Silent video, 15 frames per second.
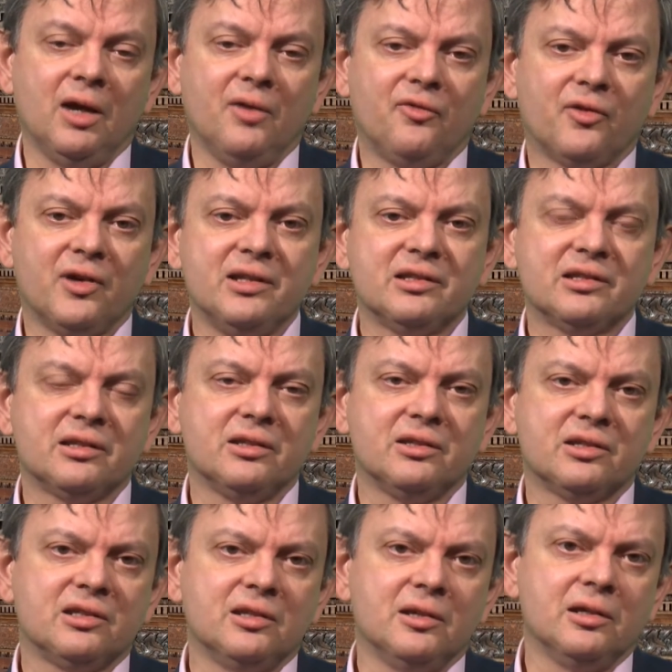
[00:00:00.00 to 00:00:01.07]
For
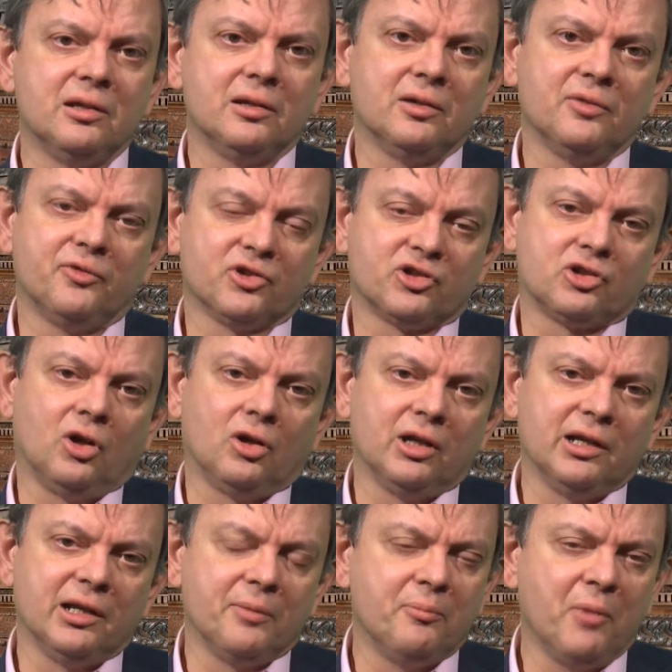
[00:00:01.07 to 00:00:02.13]
instance, for
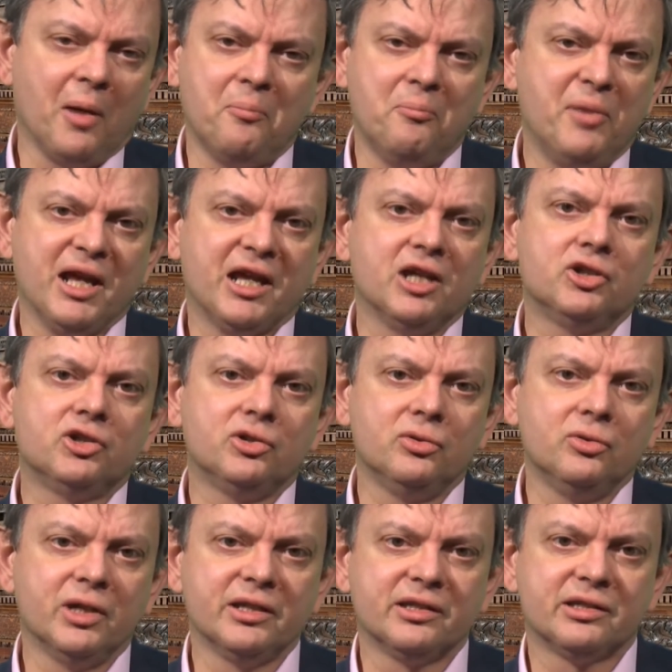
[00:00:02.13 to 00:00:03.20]
Scotland, a big
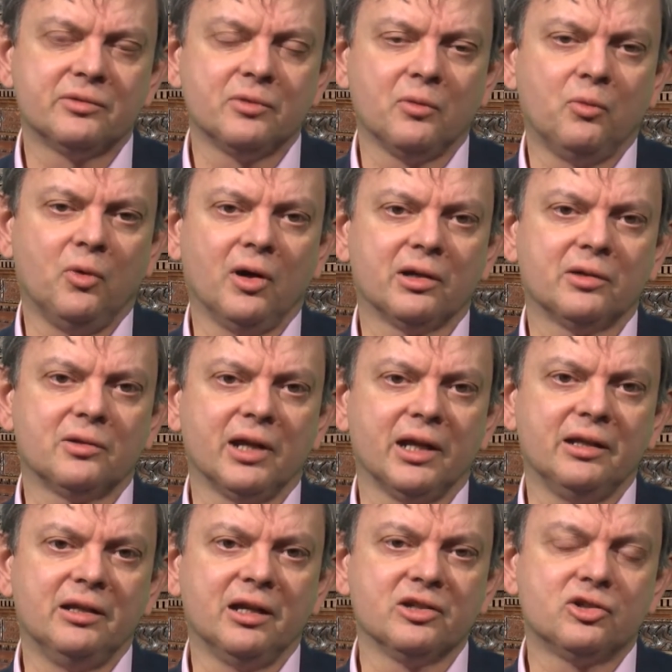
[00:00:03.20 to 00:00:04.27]
issue is what
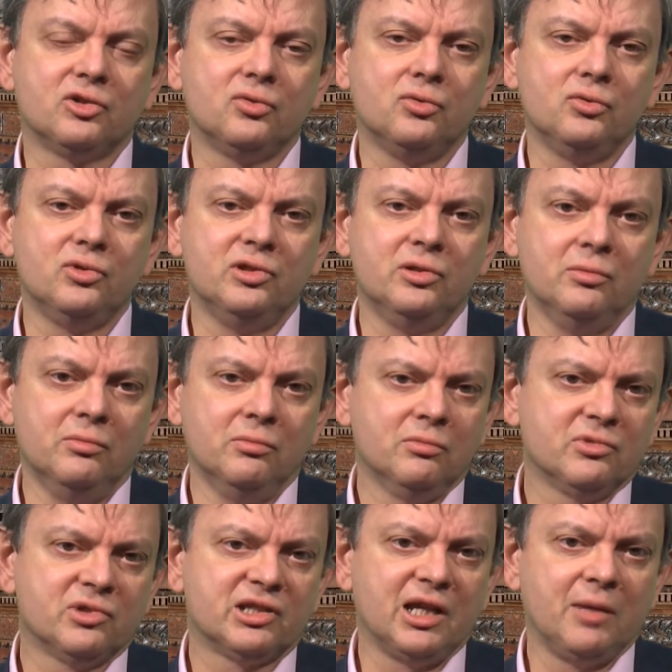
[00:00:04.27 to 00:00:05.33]
it does to
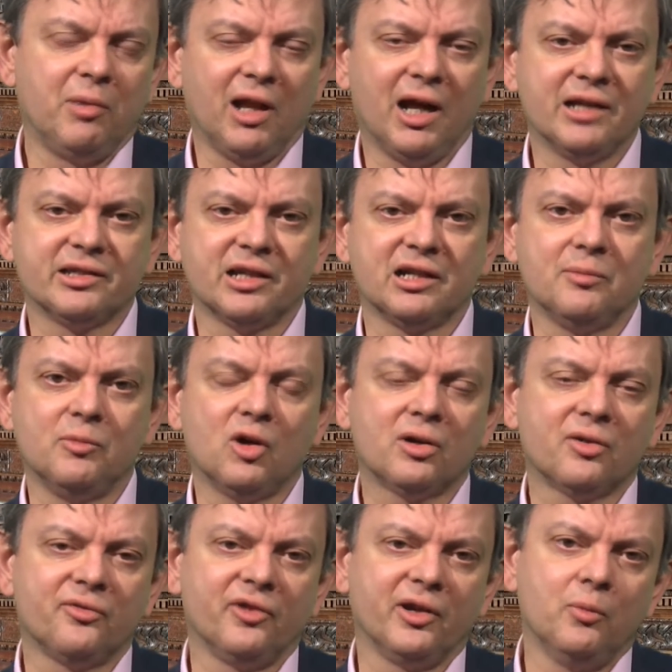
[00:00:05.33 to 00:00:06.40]
stabilise our
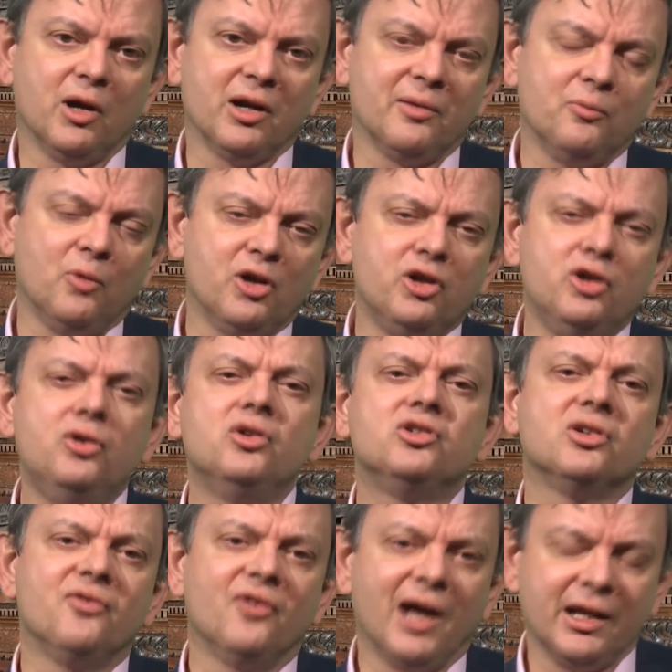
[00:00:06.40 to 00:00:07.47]
demography. One
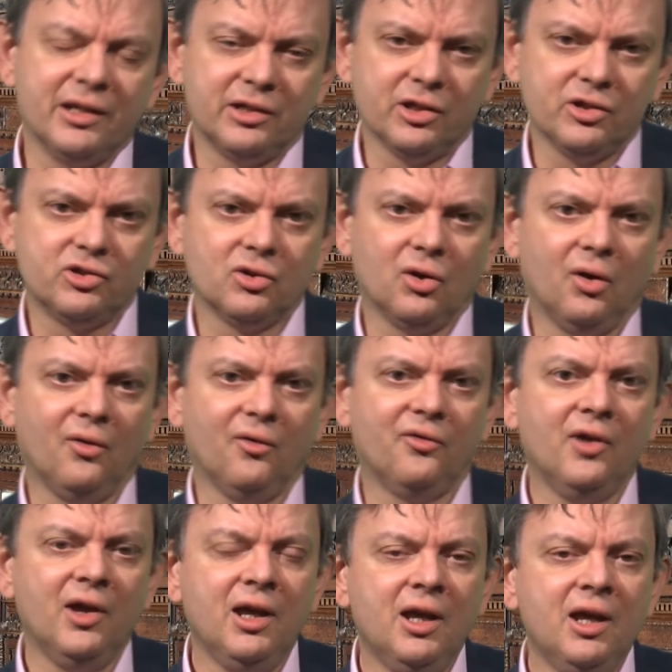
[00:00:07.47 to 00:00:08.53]
huge advantage
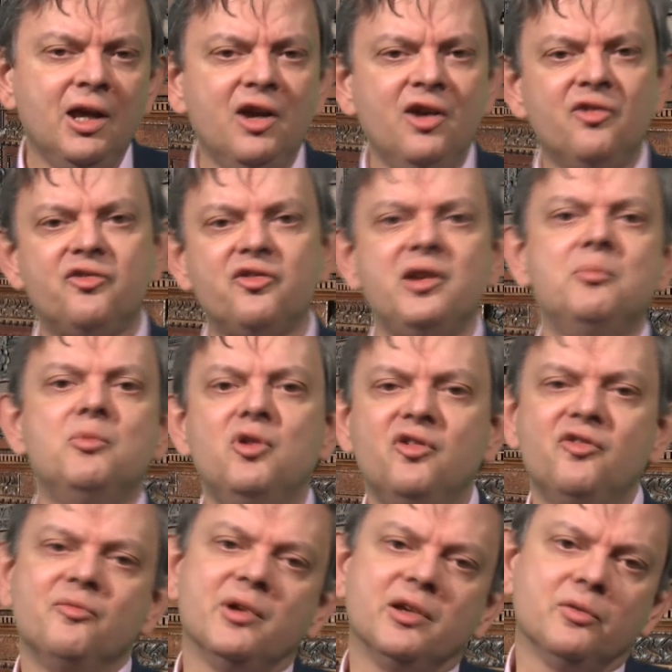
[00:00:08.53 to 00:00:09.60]
of free
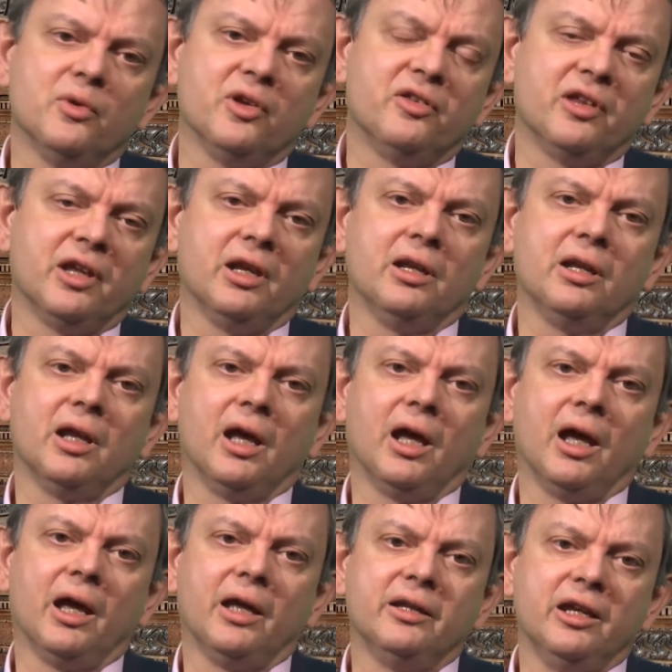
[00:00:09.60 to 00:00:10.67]
movement within
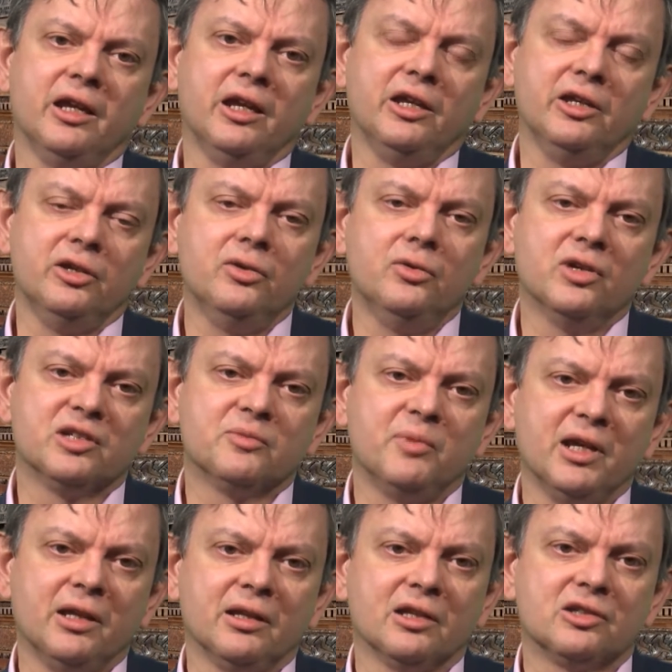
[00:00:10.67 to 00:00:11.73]
the EU has
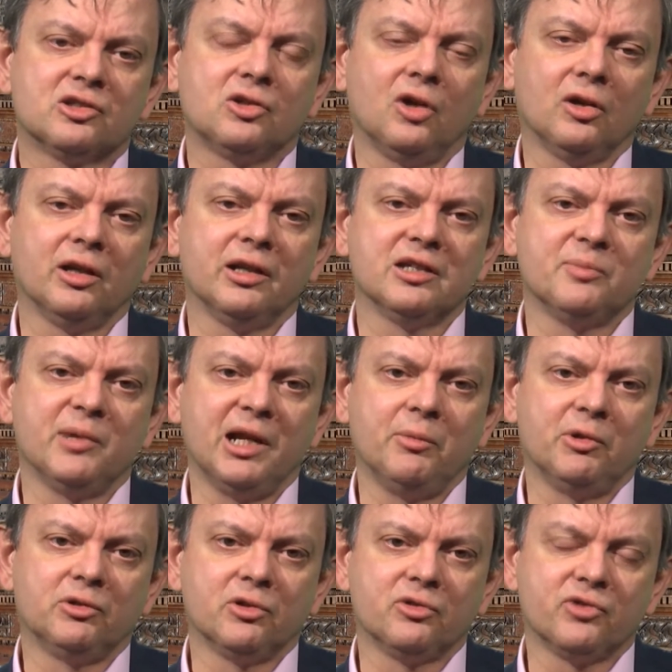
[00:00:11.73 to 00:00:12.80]
been that Scotland has been
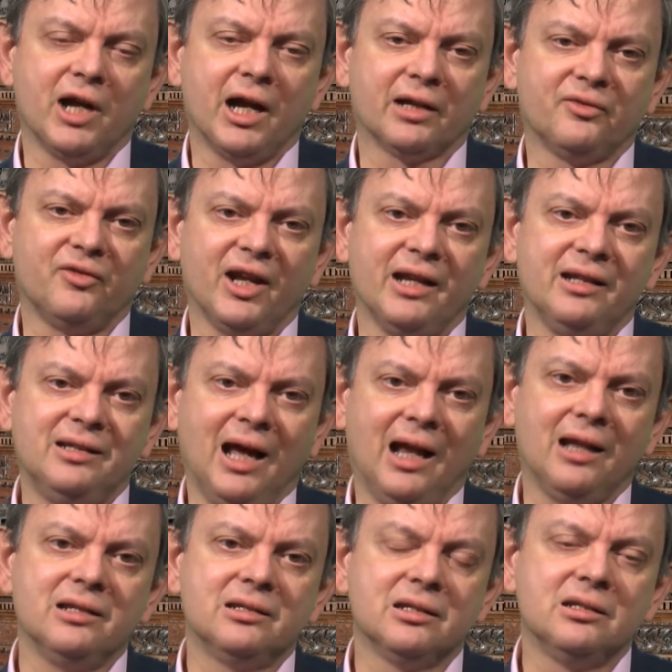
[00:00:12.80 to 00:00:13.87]
able to attract very
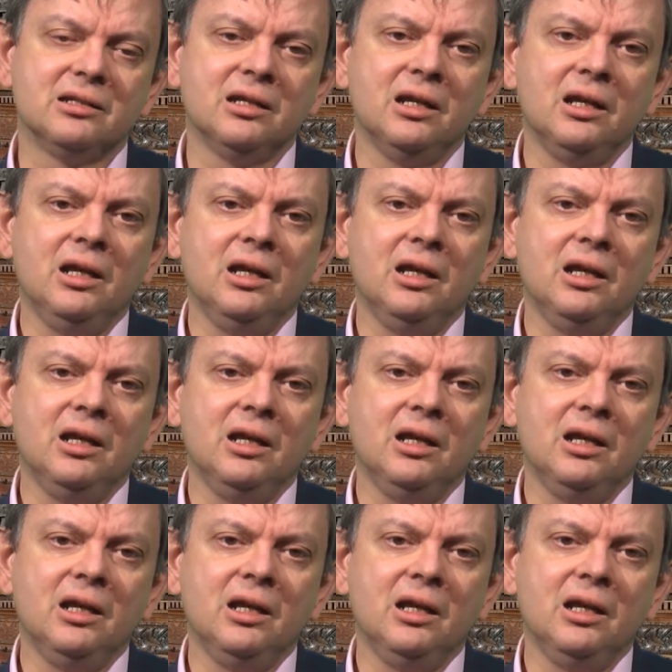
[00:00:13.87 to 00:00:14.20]
talented